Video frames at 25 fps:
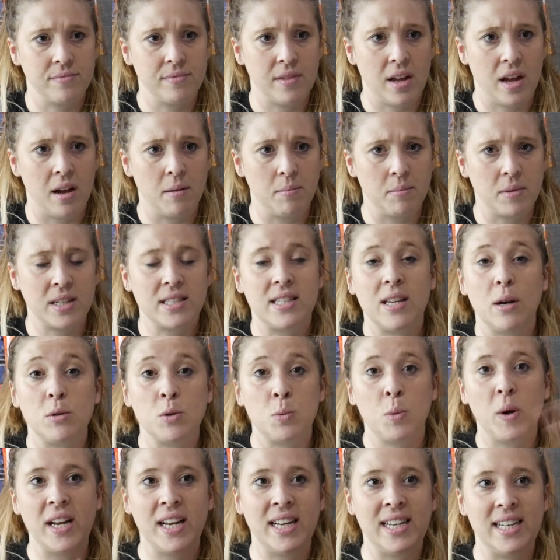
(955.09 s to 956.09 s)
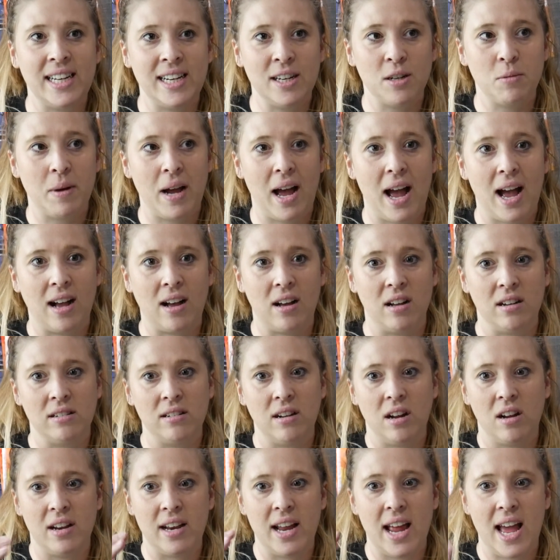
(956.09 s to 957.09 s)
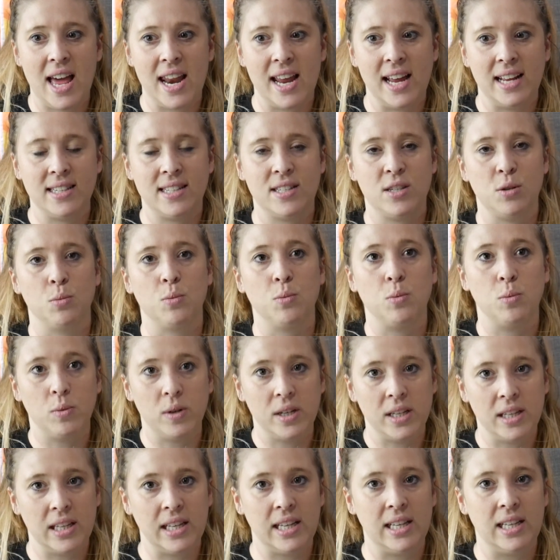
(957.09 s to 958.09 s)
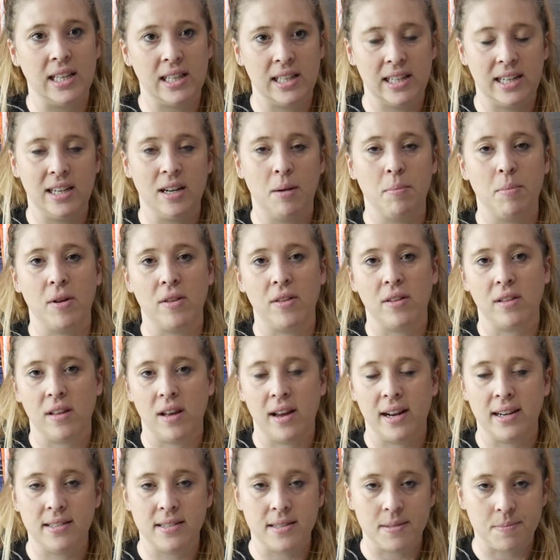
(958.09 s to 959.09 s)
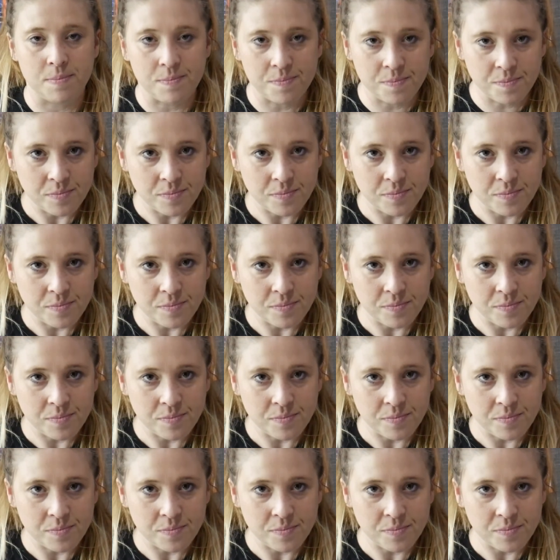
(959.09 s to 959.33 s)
because I was waiting to hear back on edits to really clean up all the lines.